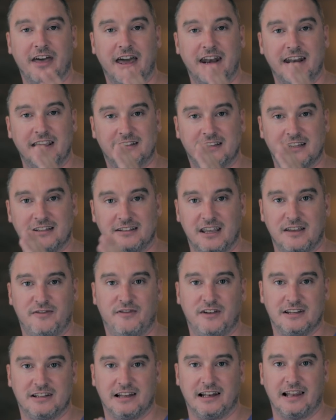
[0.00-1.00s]
then it's as
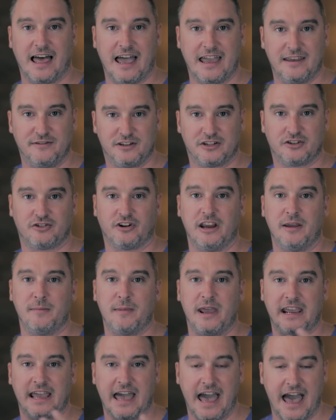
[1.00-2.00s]
if it's live
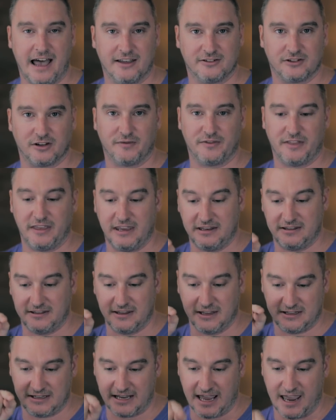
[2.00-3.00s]
streaming as of the
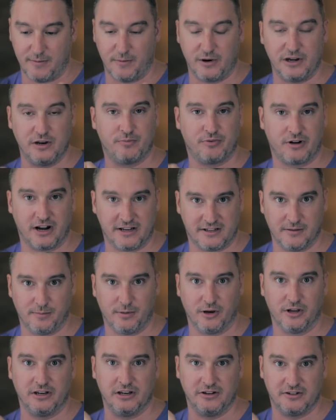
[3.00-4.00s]
time when you press the
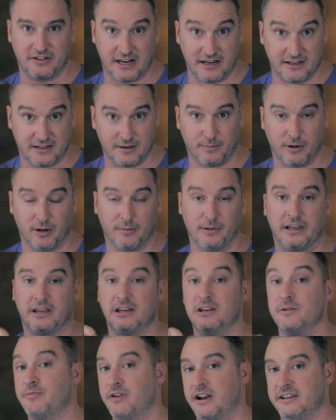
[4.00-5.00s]
button. You set it to public
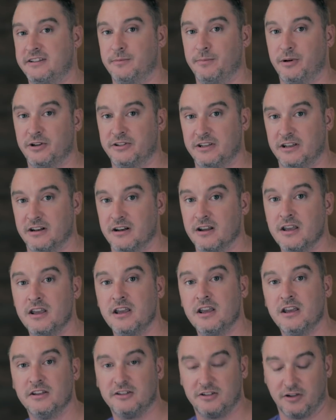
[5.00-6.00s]
and you press the button.
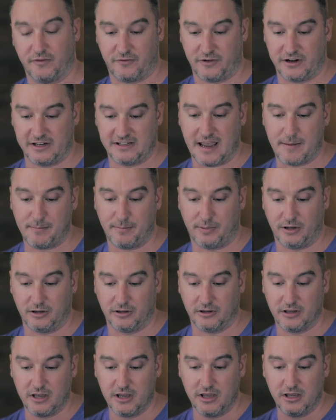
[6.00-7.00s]
So for
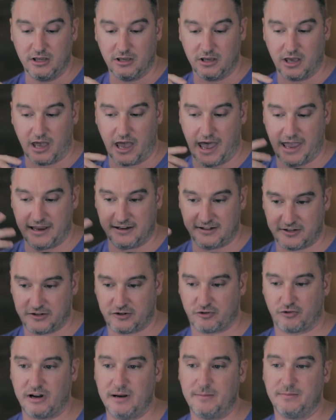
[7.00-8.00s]
example, I
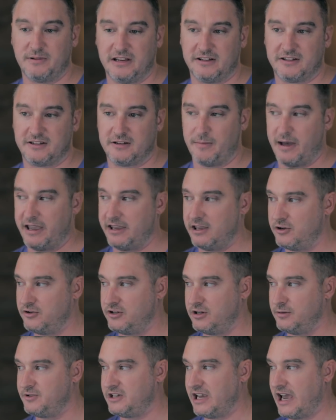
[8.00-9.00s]
streamed this to my
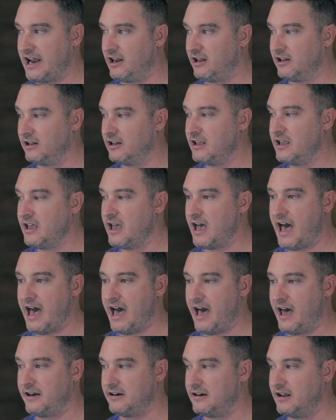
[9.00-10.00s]
YouTube channel
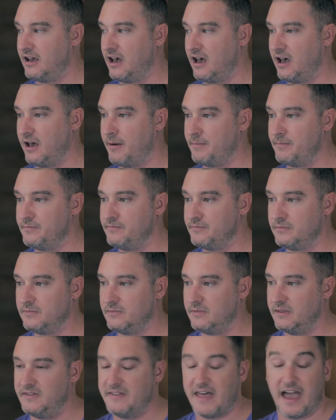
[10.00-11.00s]
at
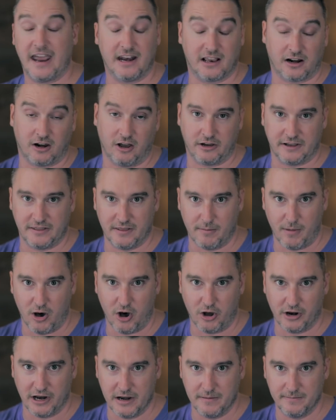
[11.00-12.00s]
9 o'clock in the
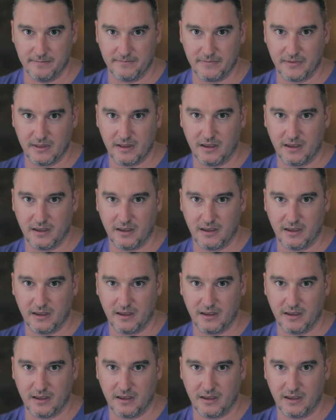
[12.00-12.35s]
morning.